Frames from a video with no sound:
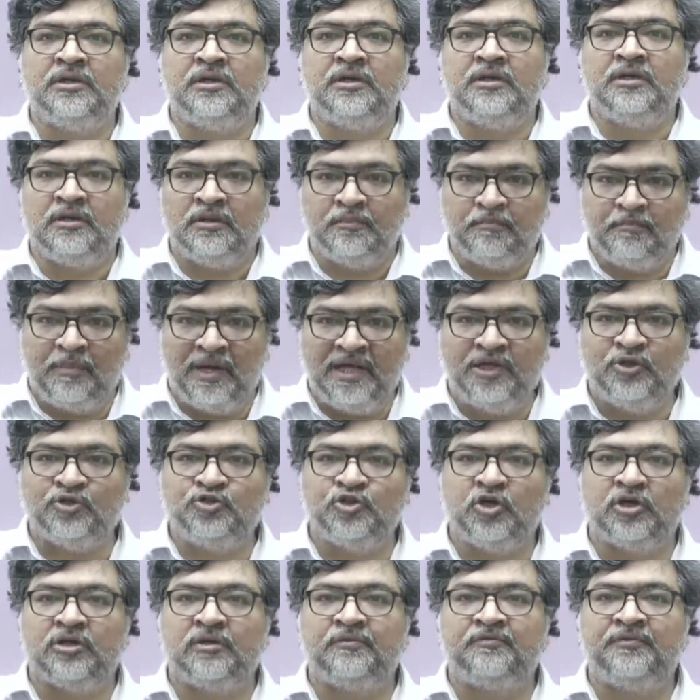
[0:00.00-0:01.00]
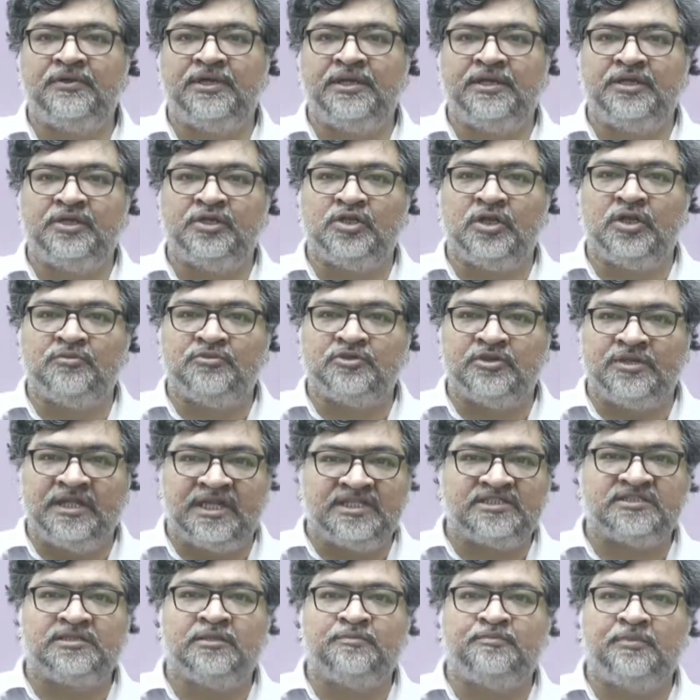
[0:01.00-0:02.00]
biogeography in terms of
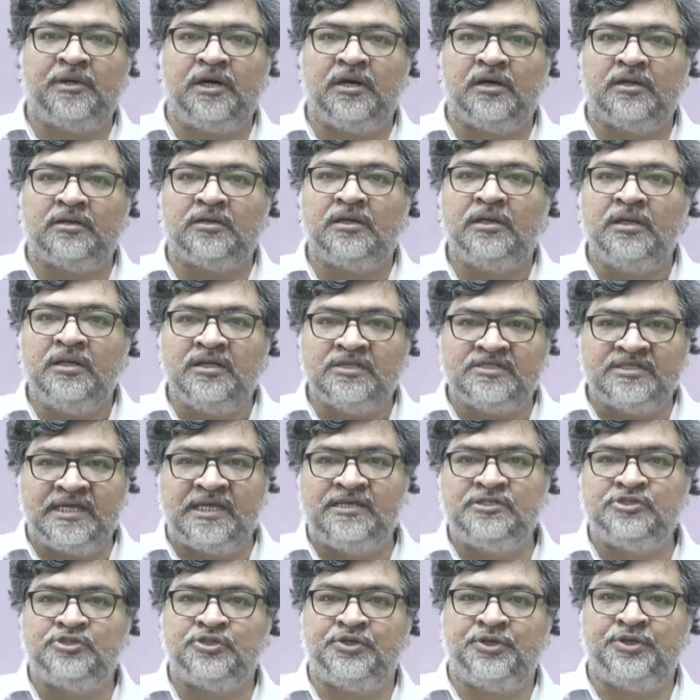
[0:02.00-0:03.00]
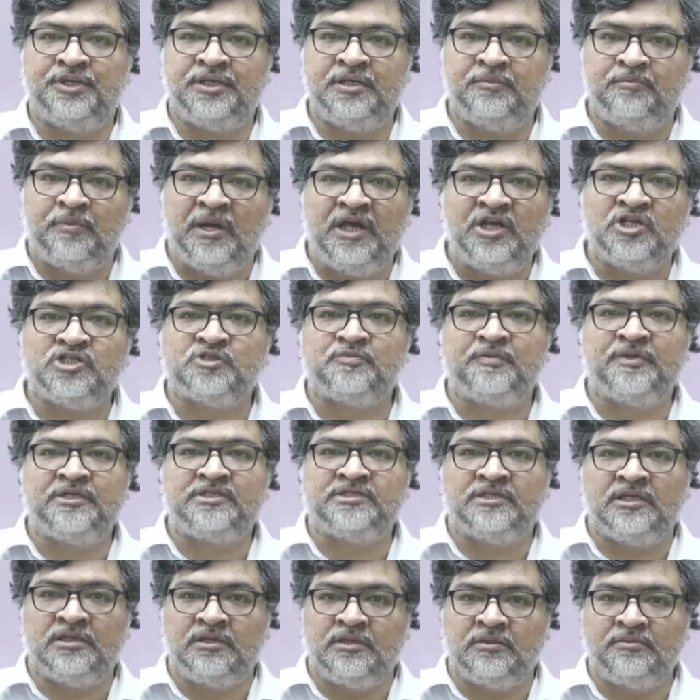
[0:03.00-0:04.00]
national park, sanctuary, biosphere
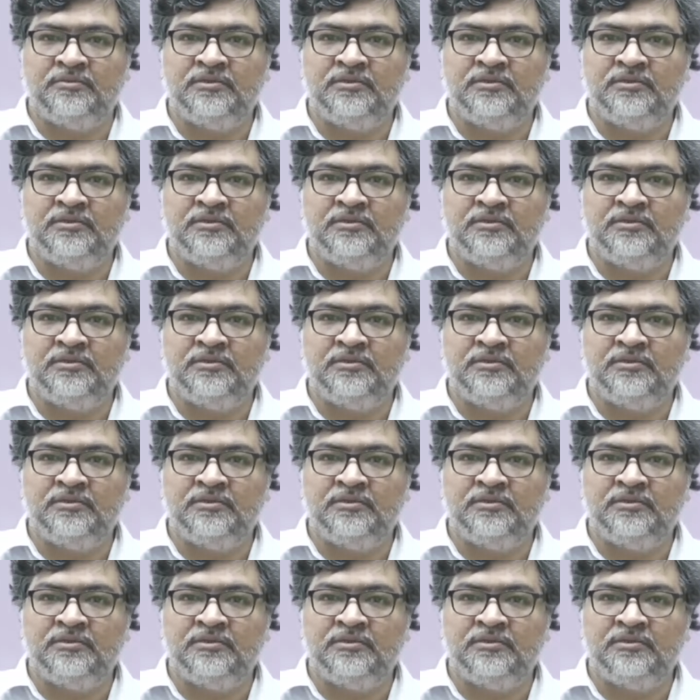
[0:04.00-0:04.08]
reserve,